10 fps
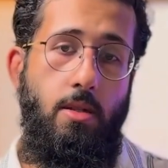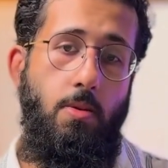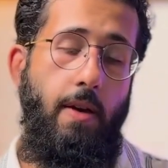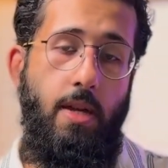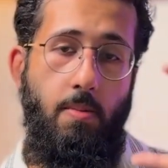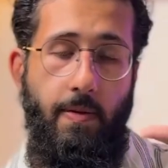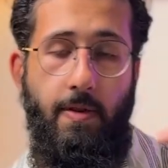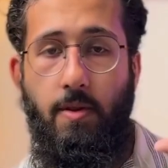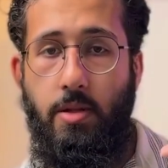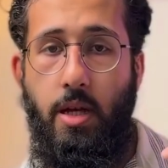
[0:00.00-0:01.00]
You have the above the
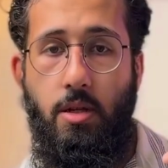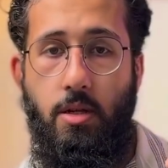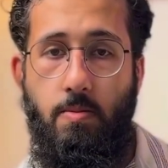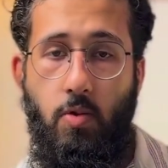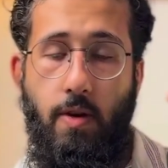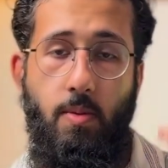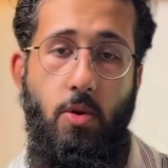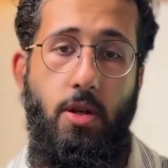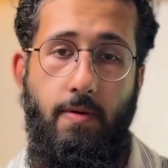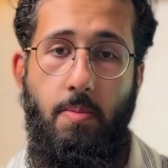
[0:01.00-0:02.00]
fold section, you have the
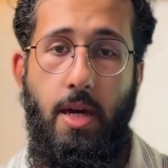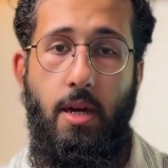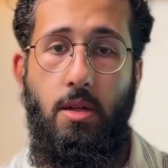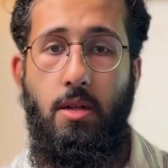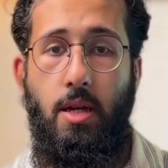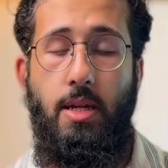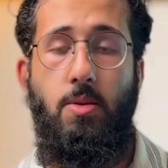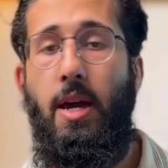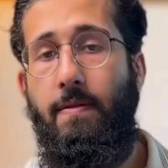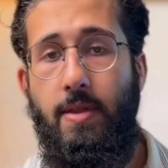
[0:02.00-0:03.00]
body of the page, and then you
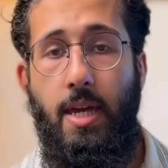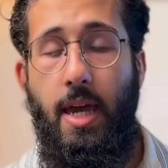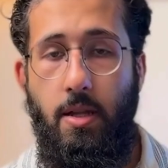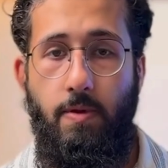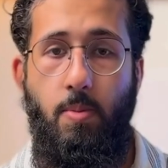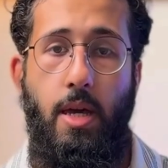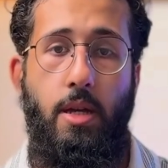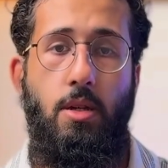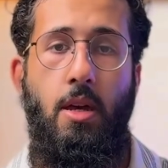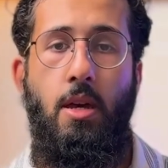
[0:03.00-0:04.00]
have the end of the page,